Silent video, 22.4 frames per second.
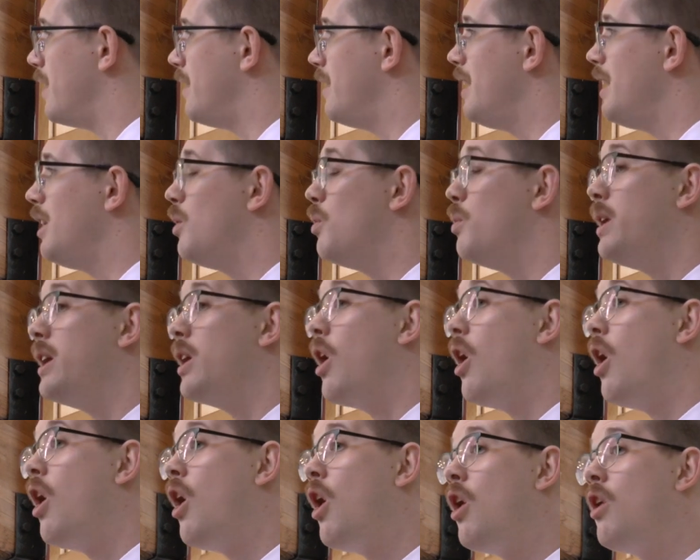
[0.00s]
think we
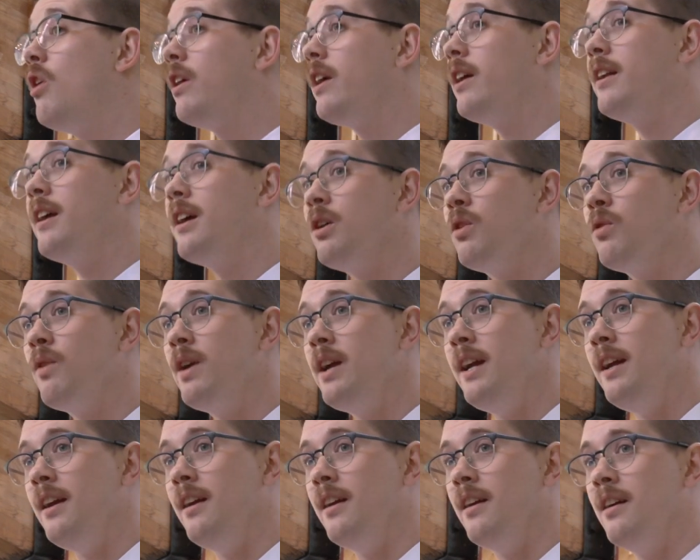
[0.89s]
all can
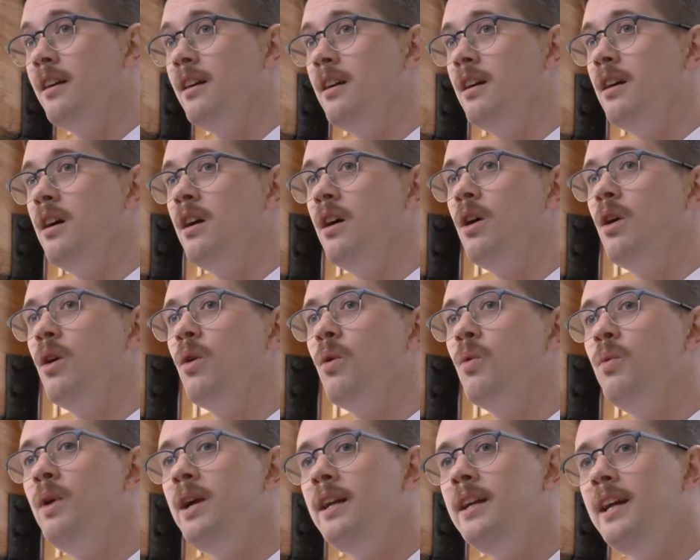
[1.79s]
agree
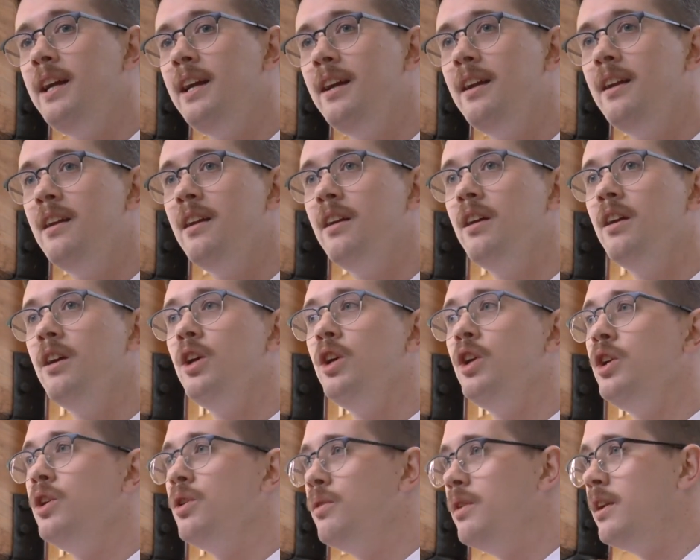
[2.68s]
we need
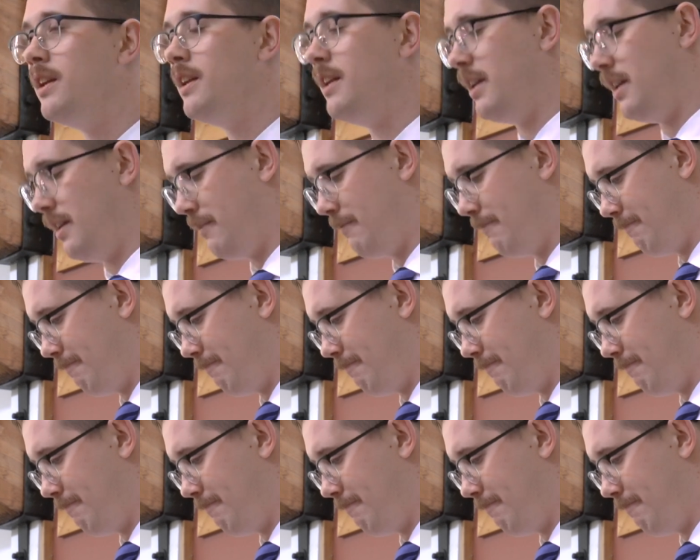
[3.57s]
unity.